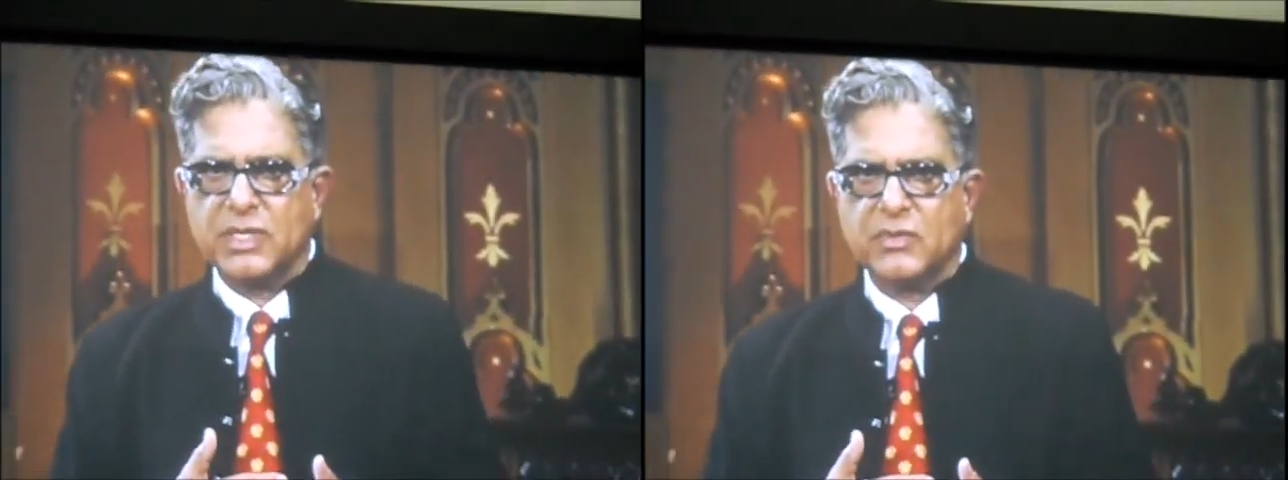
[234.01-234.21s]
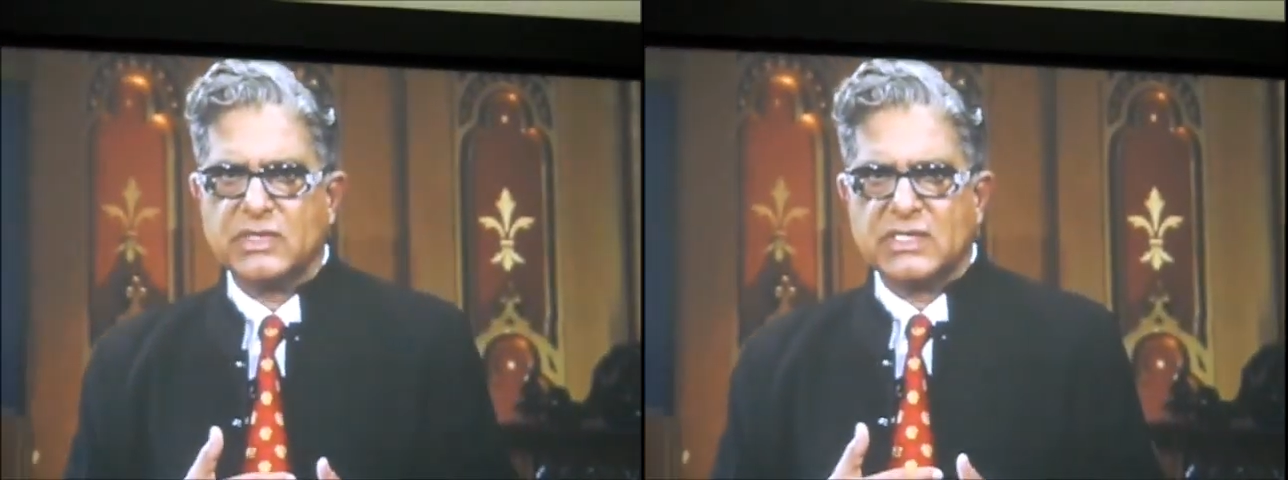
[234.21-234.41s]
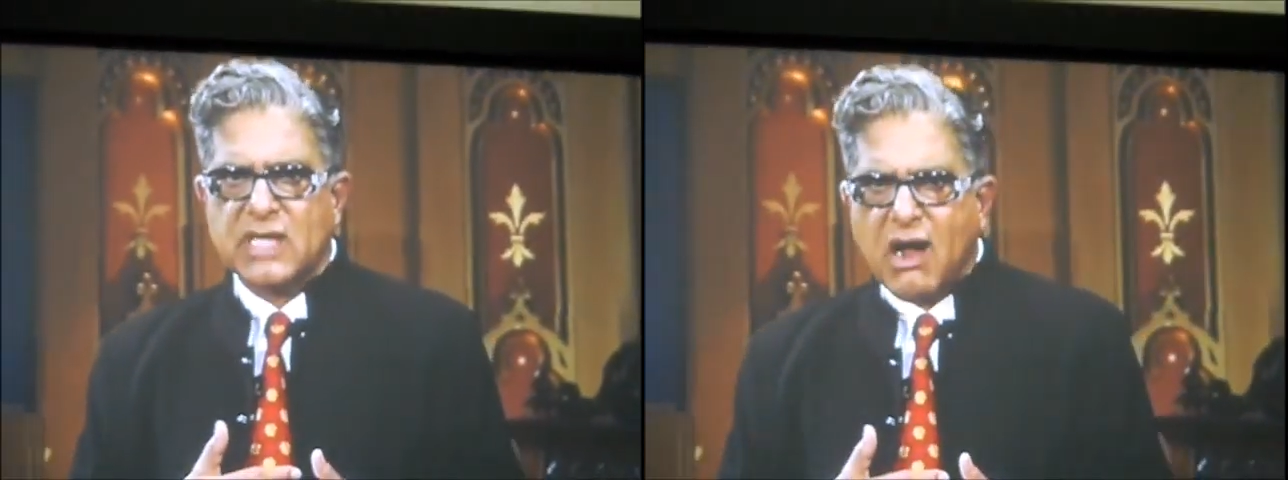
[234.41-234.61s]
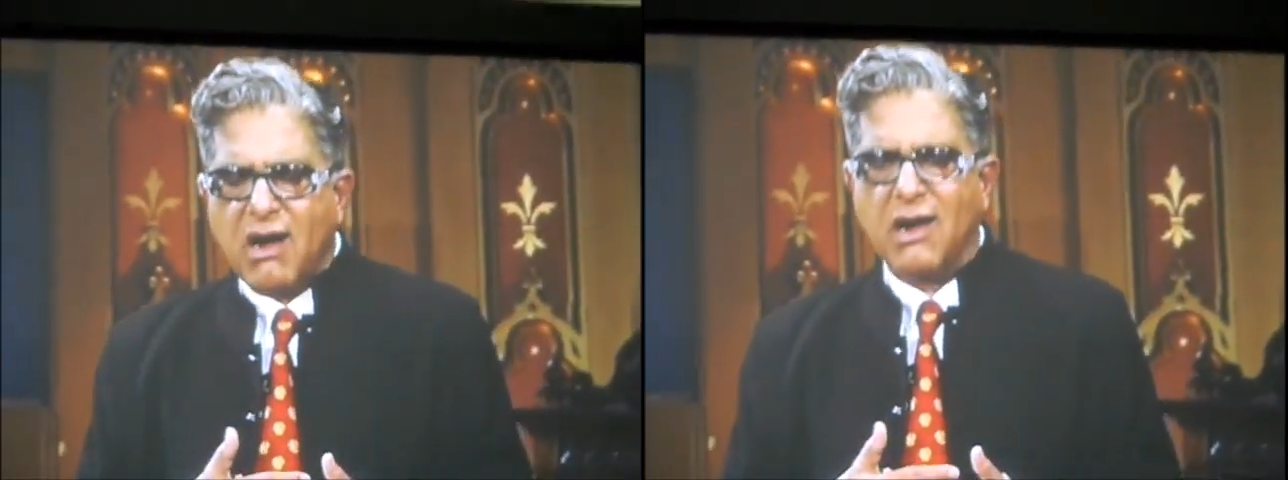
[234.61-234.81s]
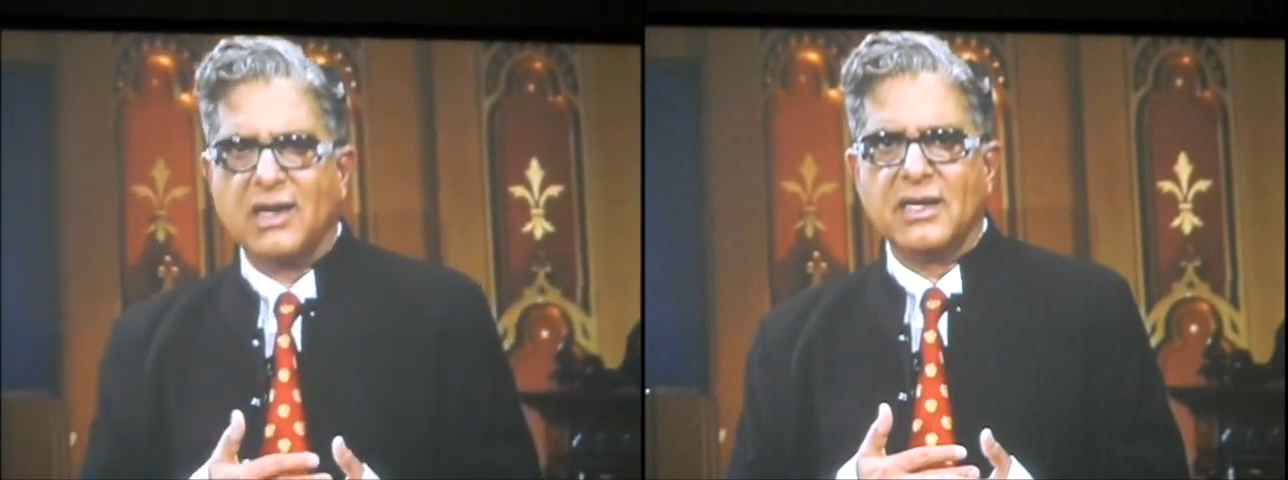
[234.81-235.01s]
which is
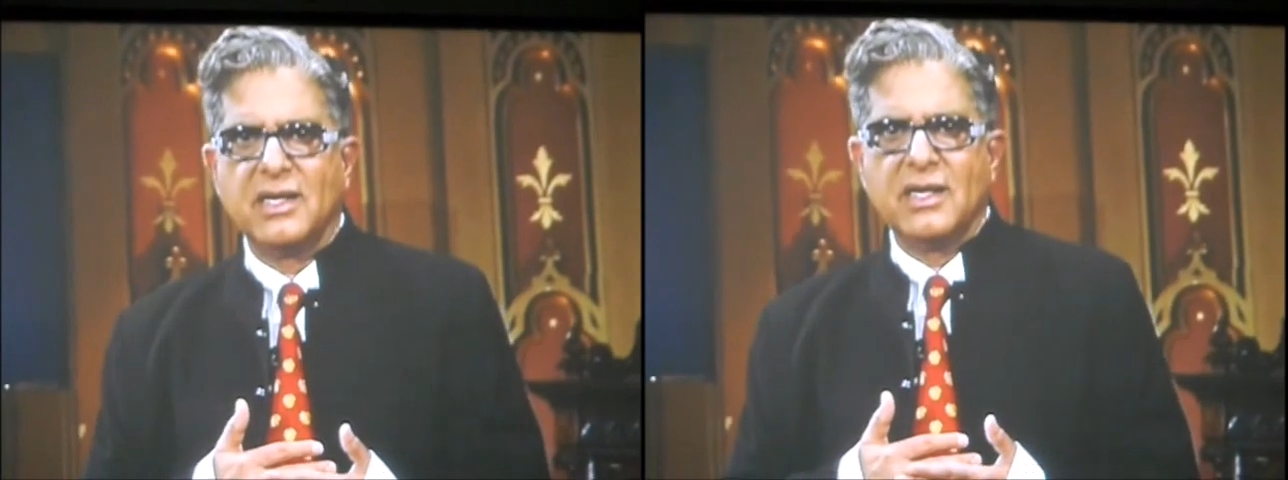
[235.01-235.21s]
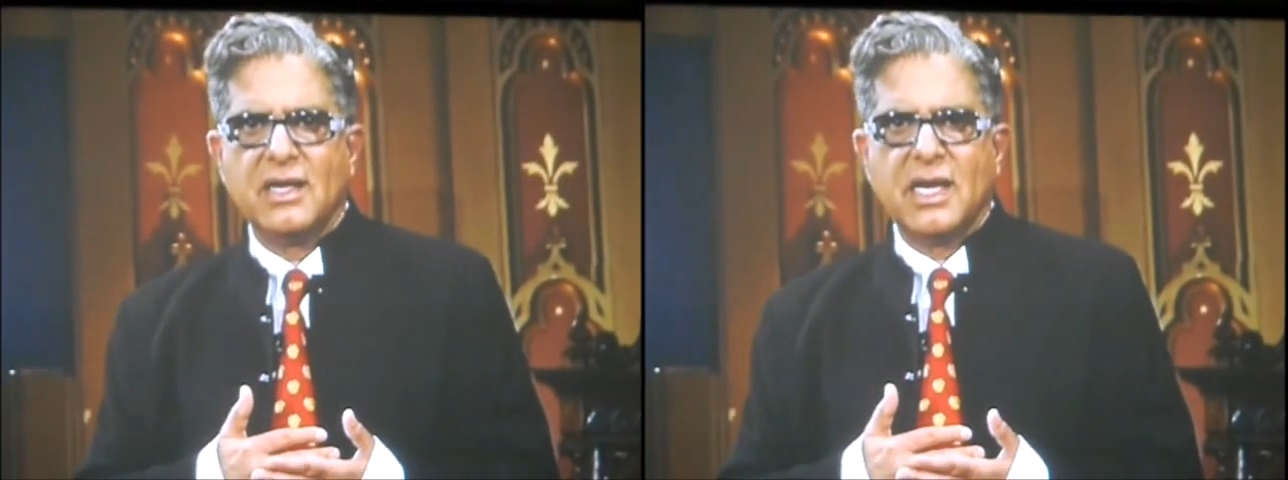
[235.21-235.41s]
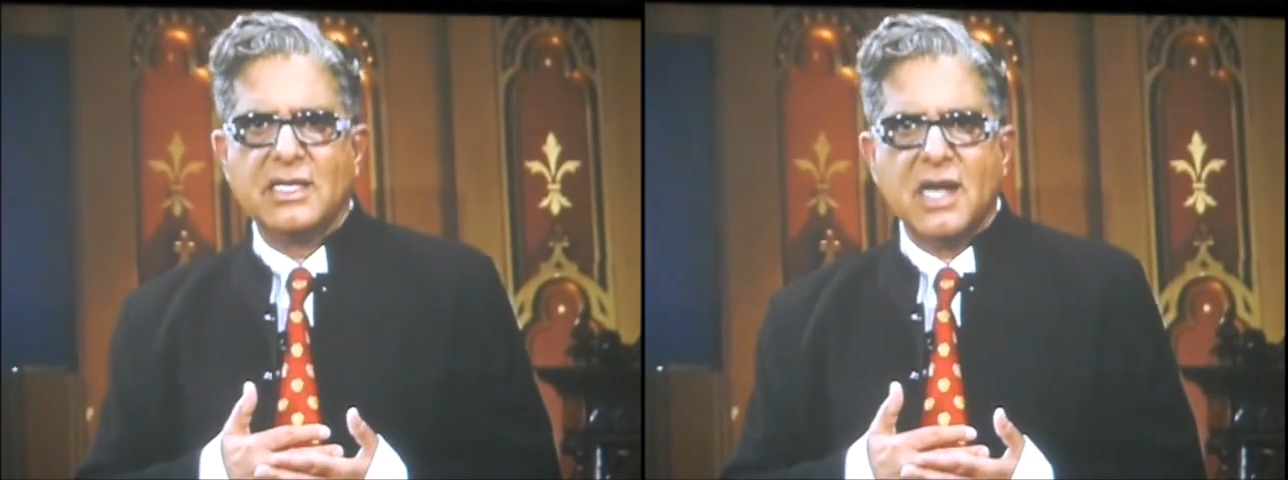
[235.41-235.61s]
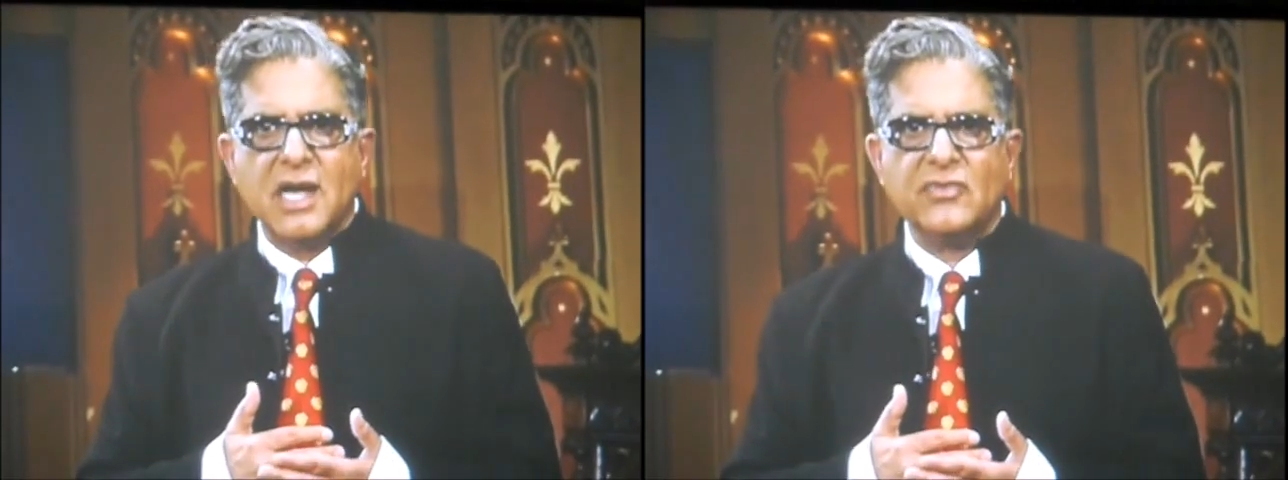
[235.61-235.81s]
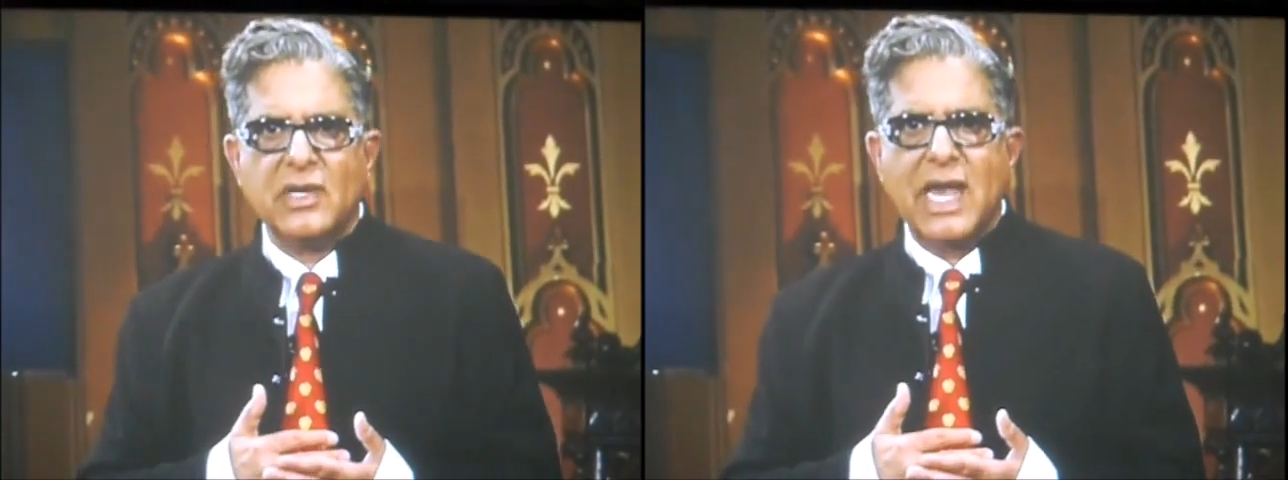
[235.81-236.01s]
hard and
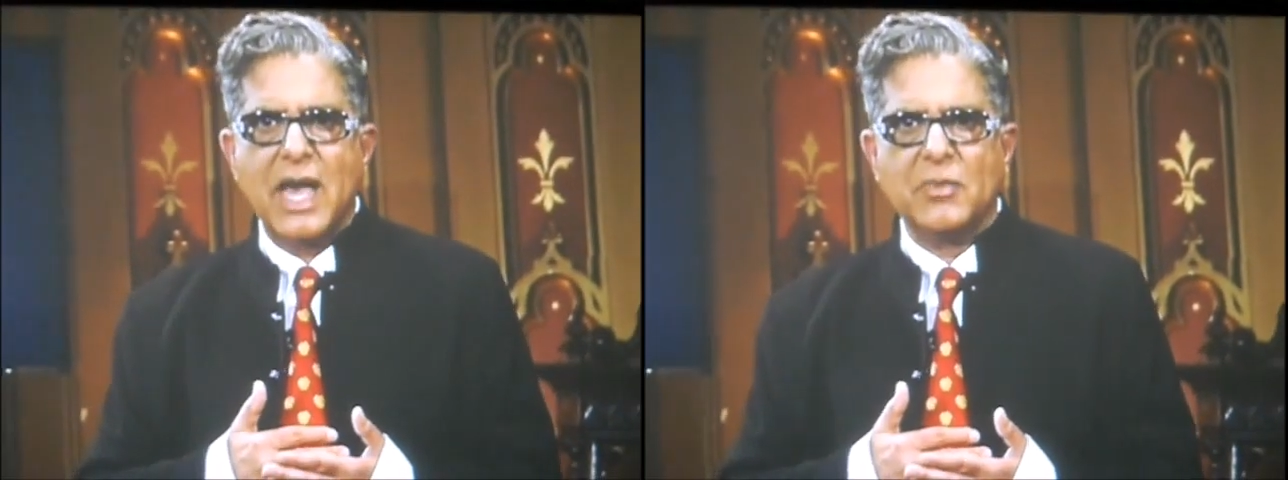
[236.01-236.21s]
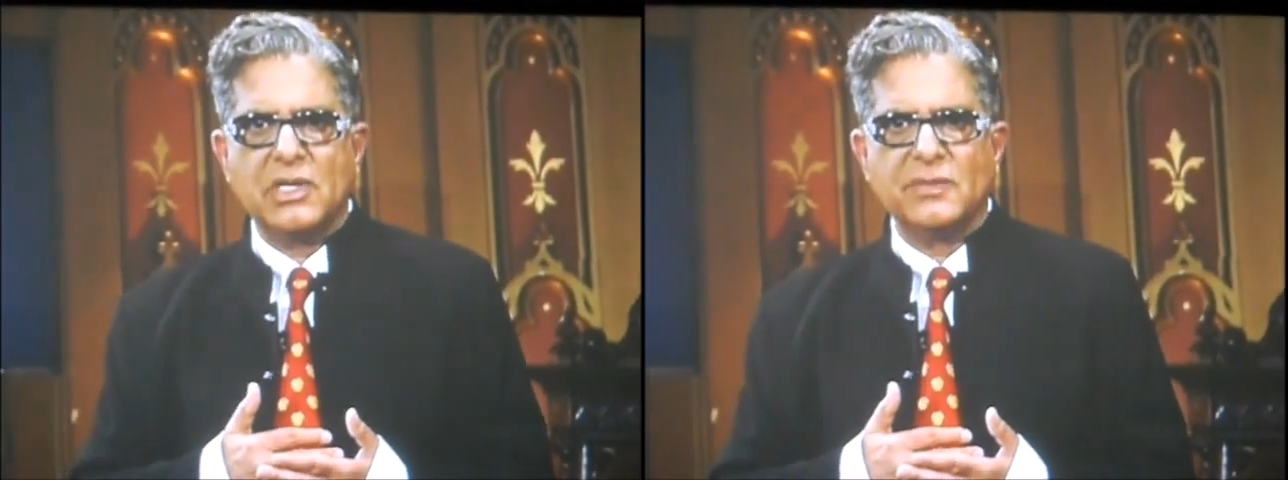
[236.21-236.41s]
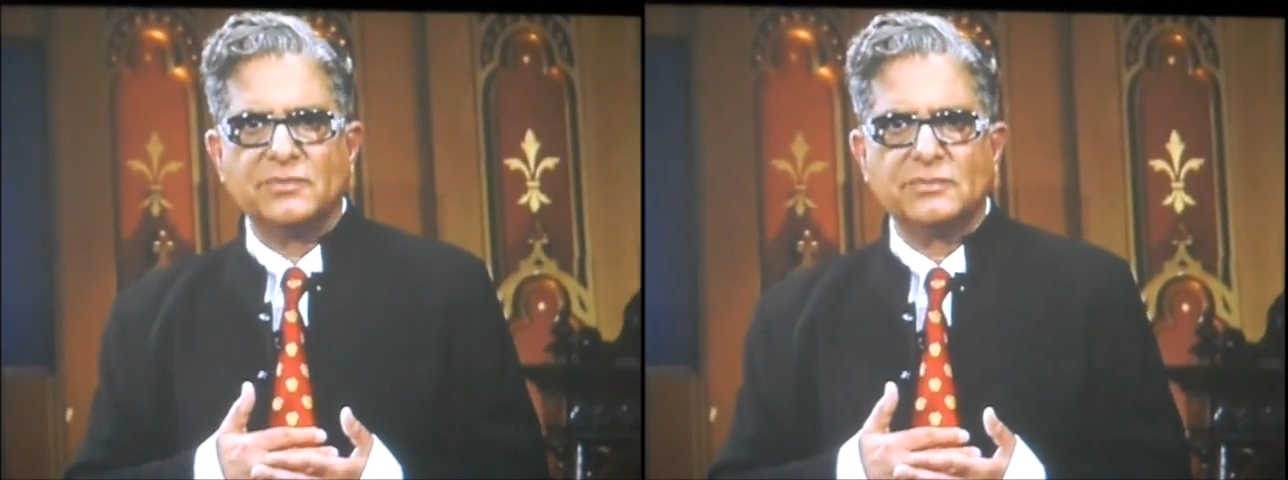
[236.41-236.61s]
unreliable.